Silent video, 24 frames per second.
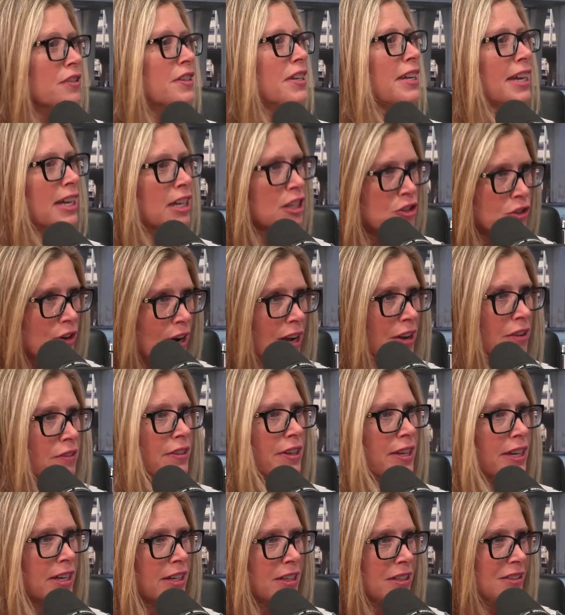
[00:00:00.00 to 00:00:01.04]
They can't drive. They
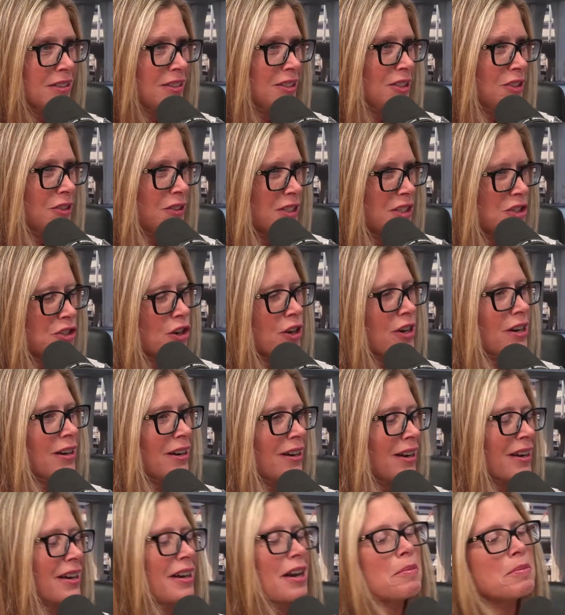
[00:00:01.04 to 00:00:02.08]
can't. They start
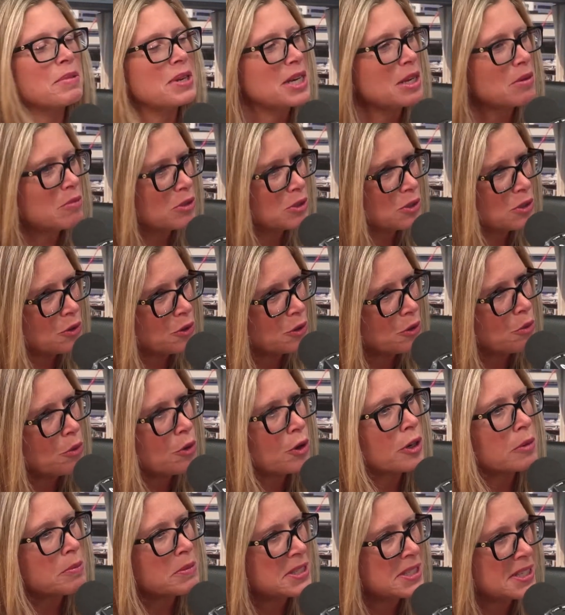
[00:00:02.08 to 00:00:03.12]
like not being able to go to
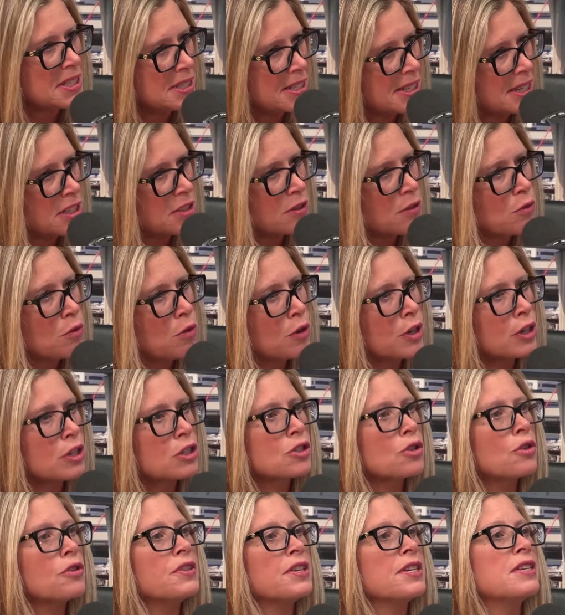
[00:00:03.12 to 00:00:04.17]
work, missing days of work.
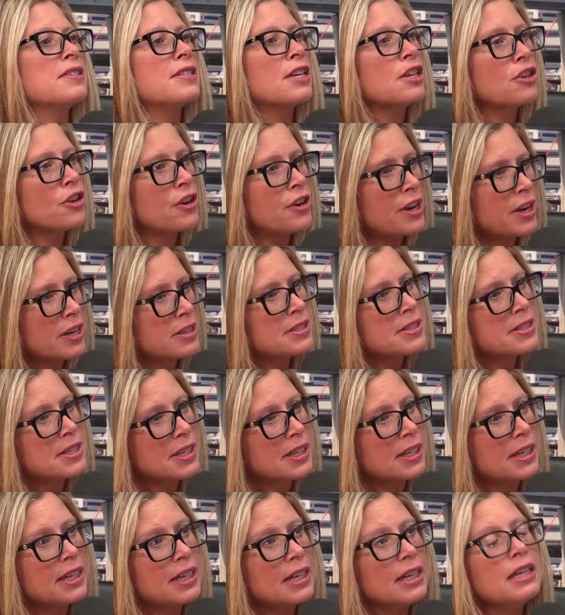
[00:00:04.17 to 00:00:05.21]
So things that you're not
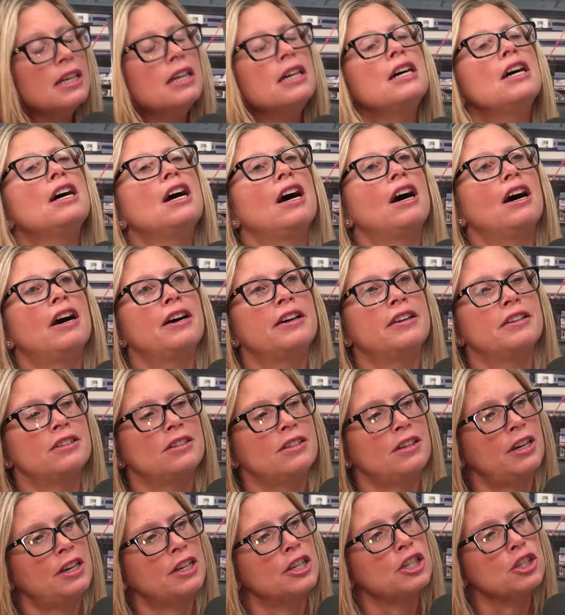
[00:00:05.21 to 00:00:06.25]
seeing
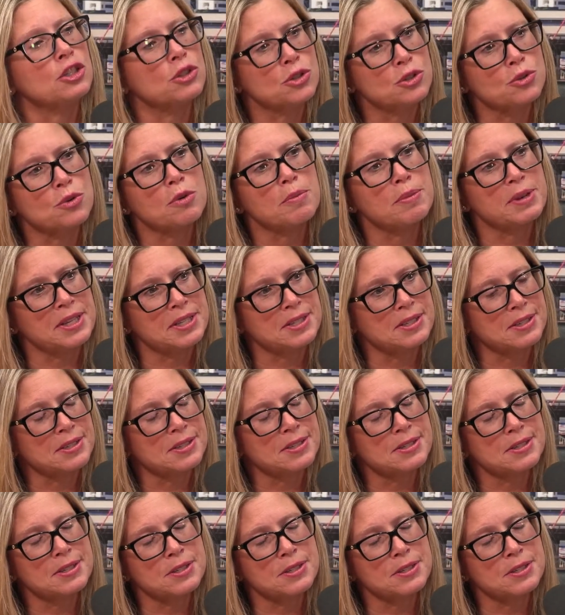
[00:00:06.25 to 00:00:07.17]
on a usual basis. So.